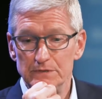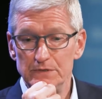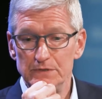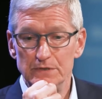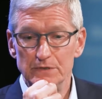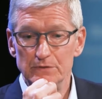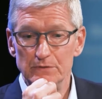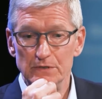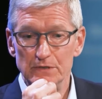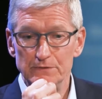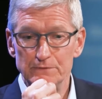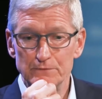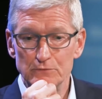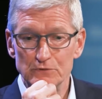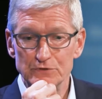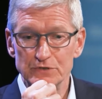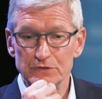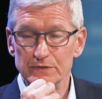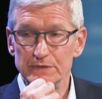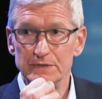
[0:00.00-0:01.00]
you know,
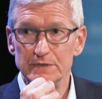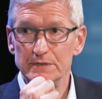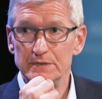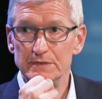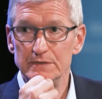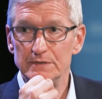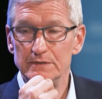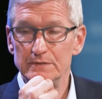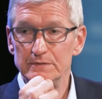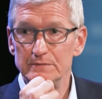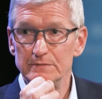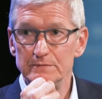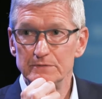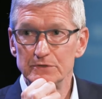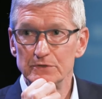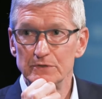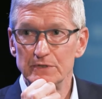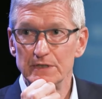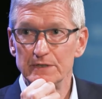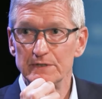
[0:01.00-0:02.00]
unfortunately, it didn't
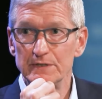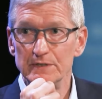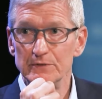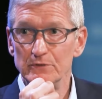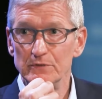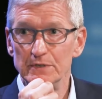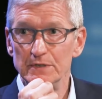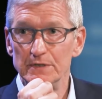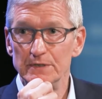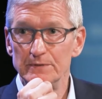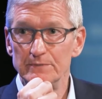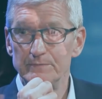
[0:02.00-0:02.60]
turn out that well.